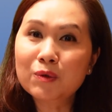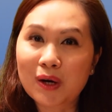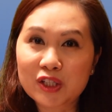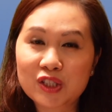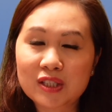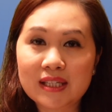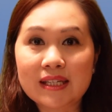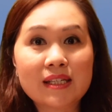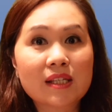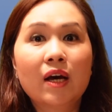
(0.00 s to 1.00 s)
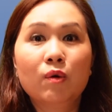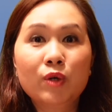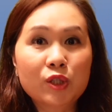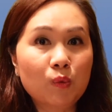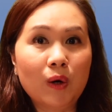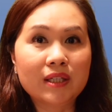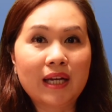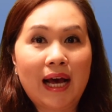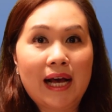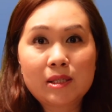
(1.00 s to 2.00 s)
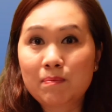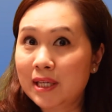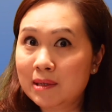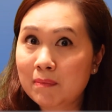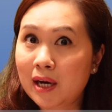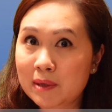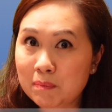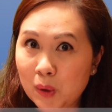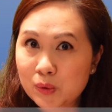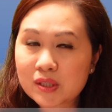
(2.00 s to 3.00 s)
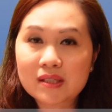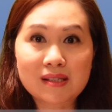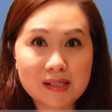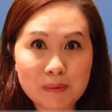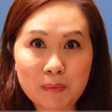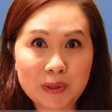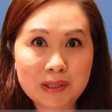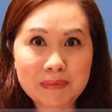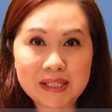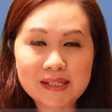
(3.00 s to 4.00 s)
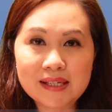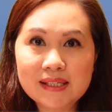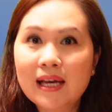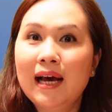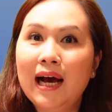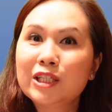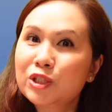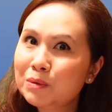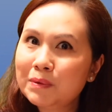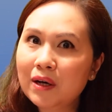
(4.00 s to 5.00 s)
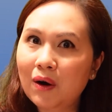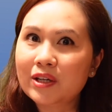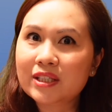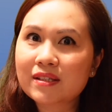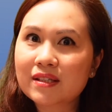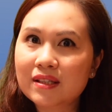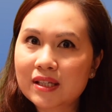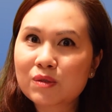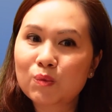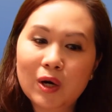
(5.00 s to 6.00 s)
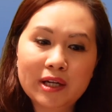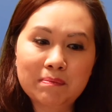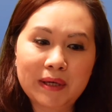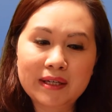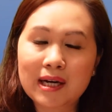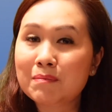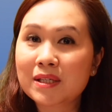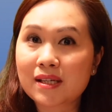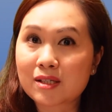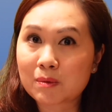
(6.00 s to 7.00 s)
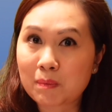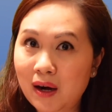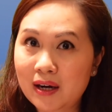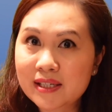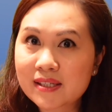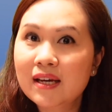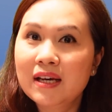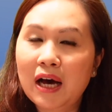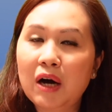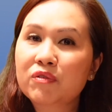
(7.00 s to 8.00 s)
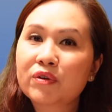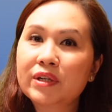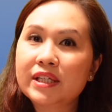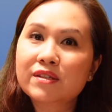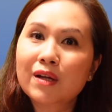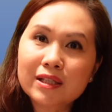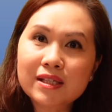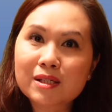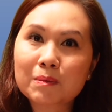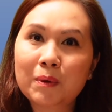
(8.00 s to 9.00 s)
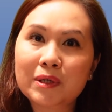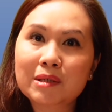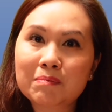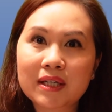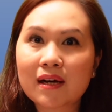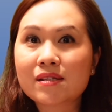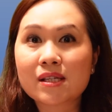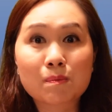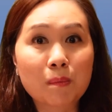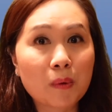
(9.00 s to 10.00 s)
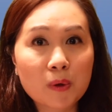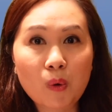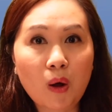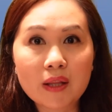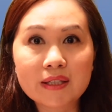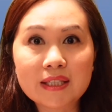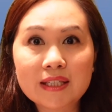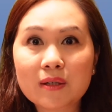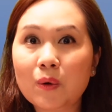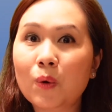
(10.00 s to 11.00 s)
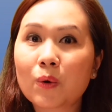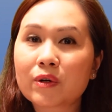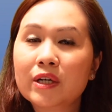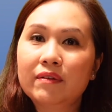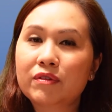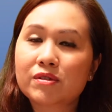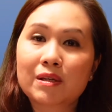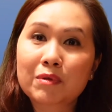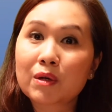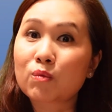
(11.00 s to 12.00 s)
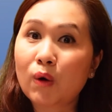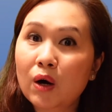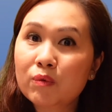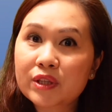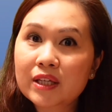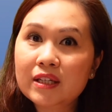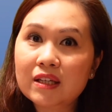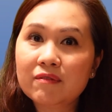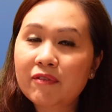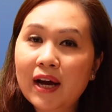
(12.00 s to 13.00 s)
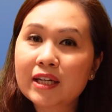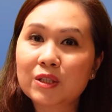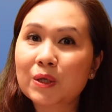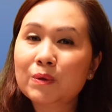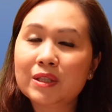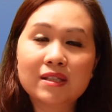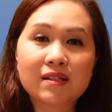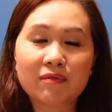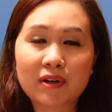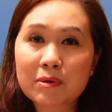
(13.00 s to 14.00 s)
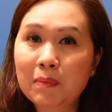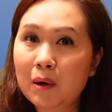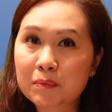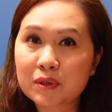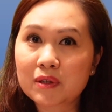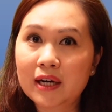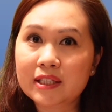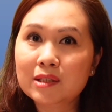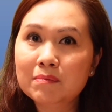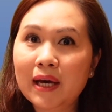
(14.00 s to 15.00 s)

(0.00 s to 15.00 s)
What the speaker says: question is, which one has been my most disappointing pieces? And to be honest, this one may come as a surprise. However, it's not disappointing because it's poor quality or if there's something wrong with it. In fact, no, it is a very popular item